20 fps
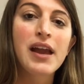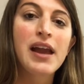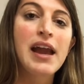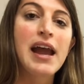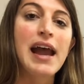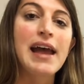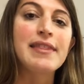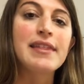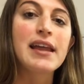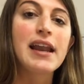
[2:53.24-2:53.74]

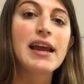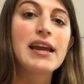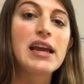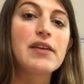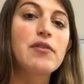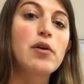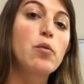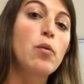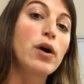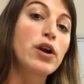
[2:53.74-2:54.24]
and then I give
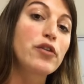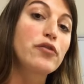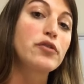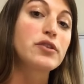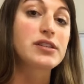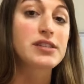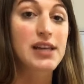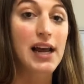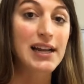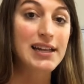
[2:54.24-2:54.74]
it wonderful
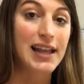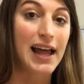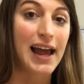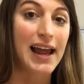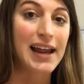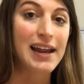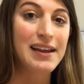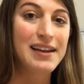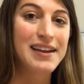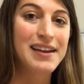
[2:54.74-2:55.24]

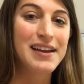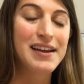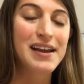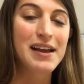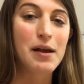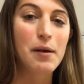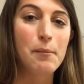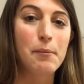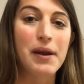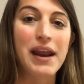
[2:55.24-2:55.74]
sunlight,
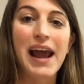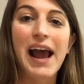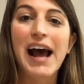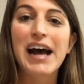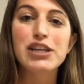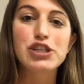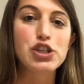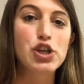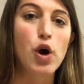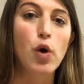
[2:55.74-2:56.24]
but it
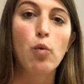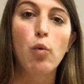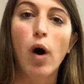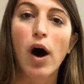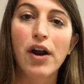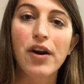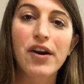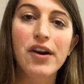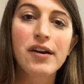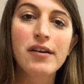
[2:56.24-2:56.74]
has no
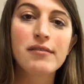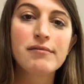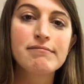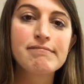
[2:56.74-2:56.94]
water,